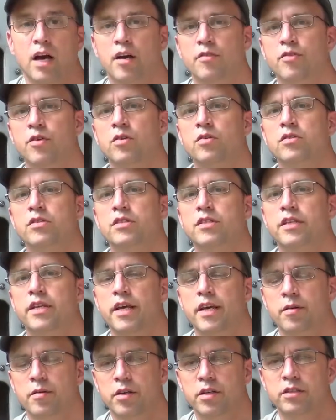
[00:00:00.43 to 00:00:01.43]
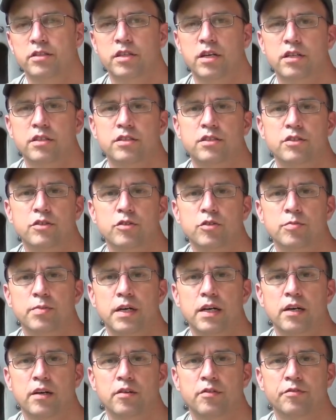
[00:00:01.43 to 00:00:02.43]
Hi folks, today I'm going to talk to you
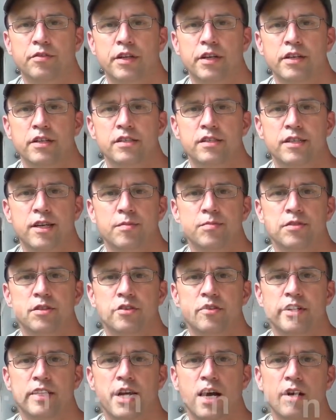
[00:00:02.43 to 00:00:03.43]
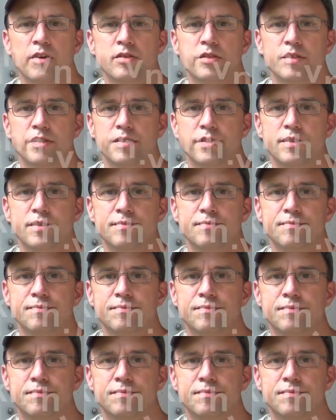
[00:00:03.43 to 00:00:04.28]
about various types of greenhouses.